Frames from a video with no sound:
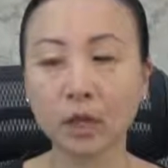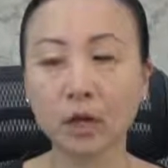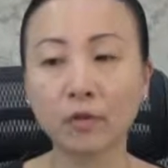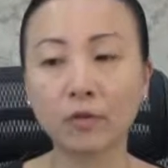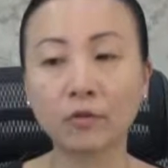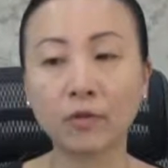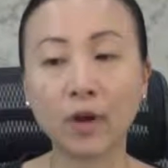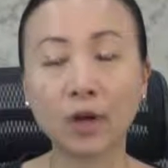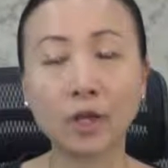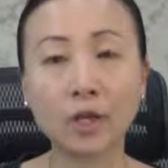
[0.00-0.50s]

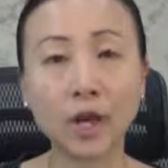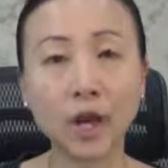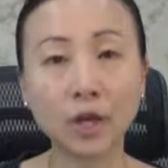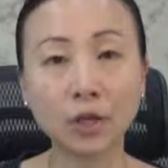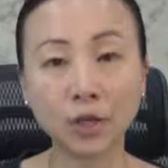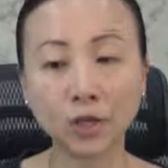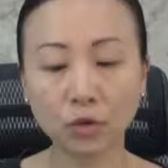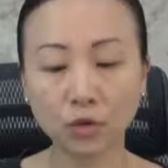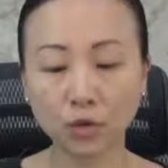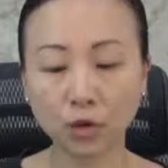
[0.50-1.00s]

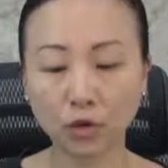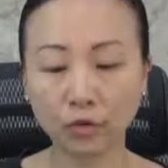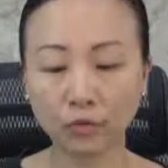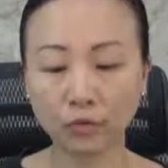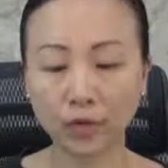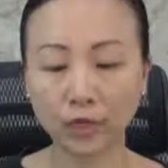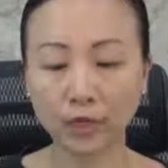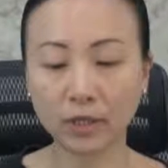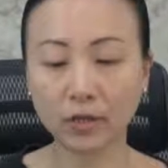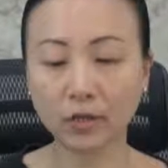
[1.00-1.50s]
Financial
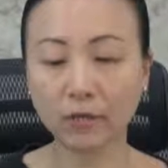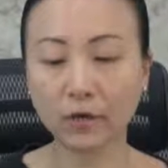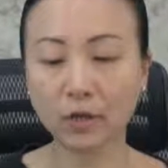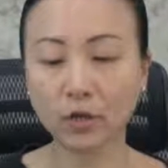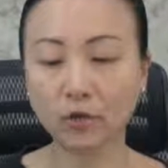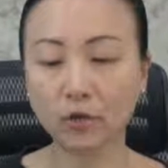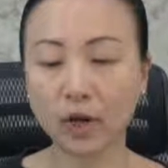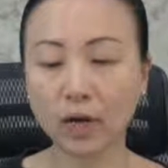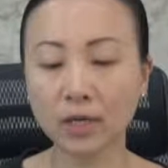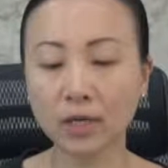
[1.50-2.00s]
conflicts of
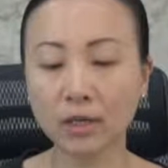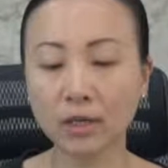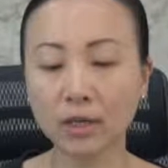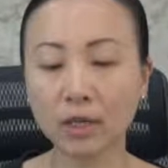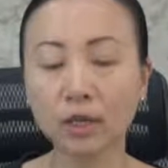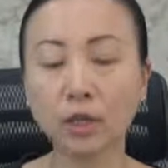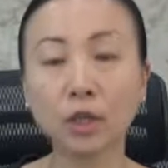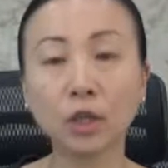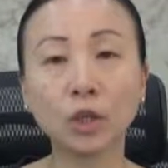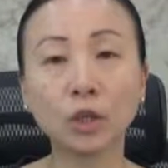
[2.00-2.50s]
interest
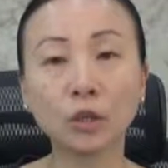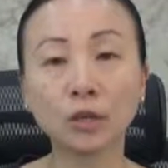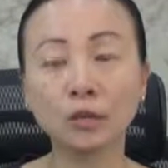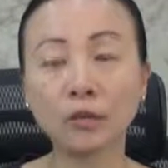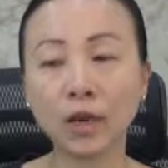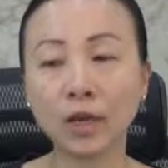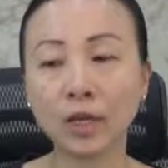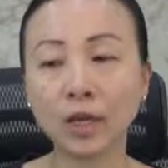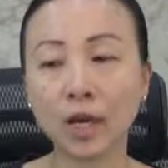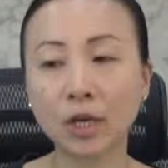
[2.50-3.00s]
include
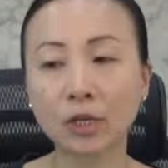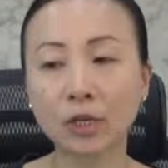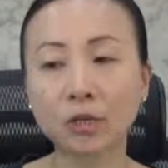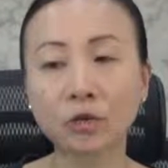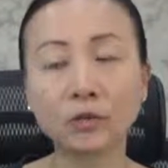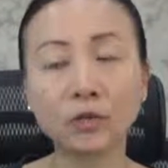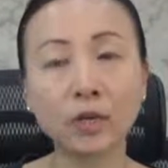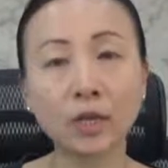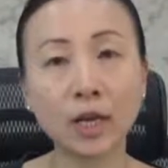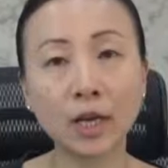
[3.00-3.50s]

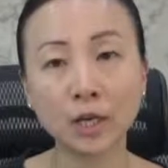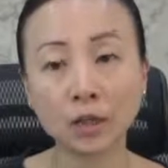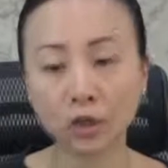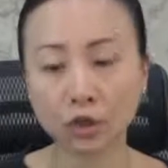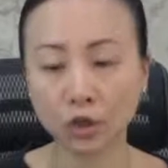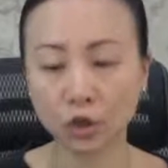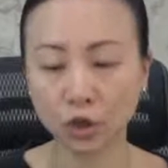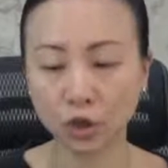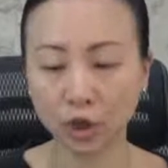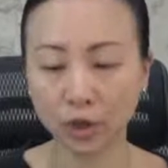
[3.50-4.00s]
financial
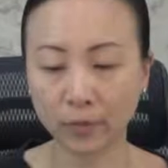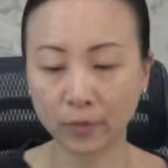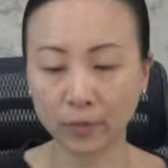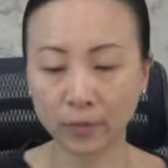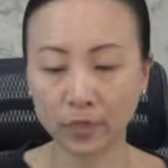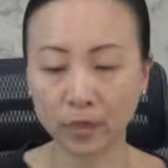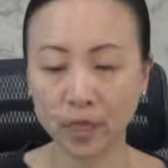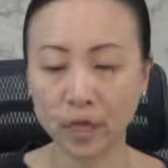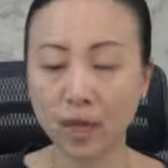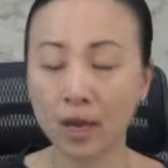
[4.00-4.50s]

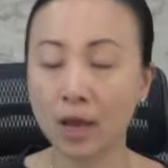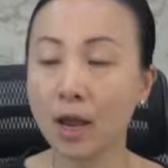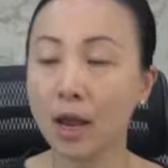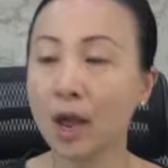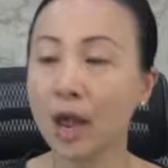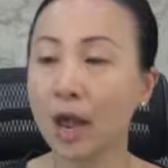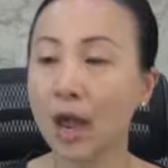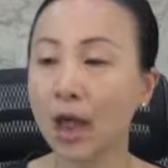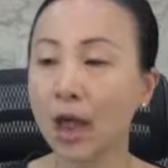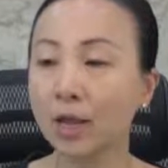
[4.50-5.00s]
relationships,
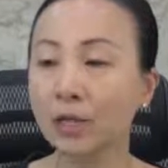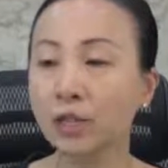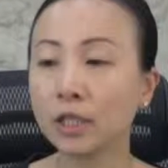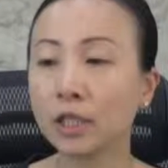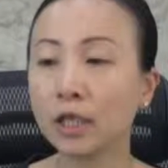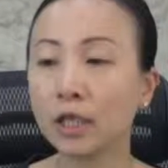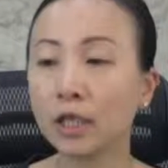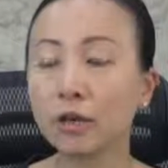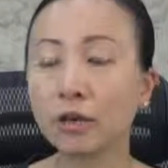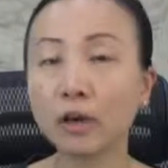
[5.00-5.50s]
and
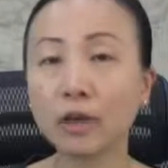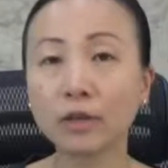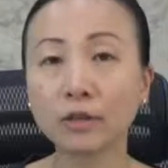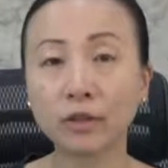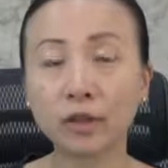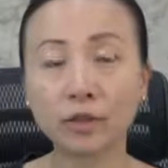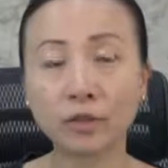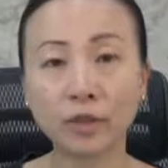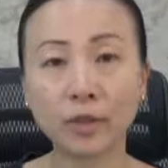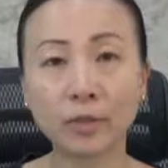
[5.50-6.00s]
here are
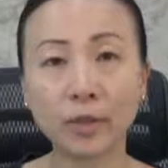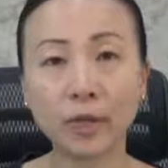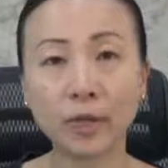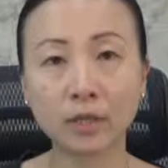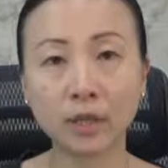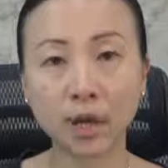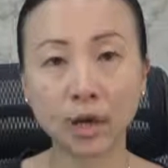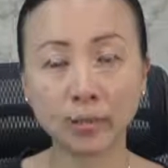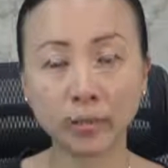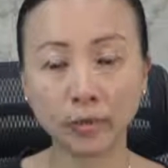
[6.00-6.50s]
some
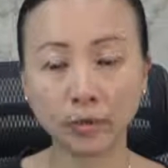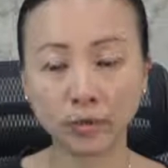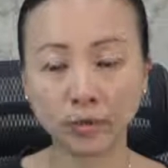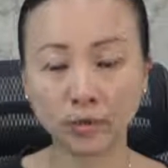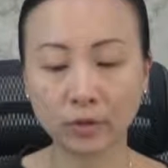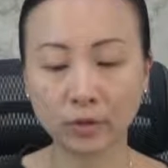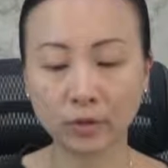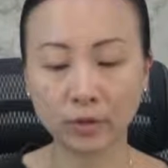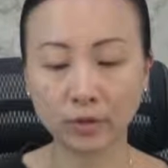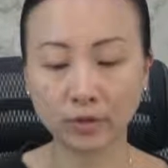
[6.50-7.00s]

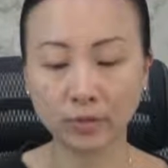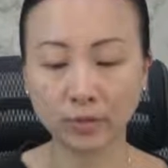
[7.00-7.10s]
examples.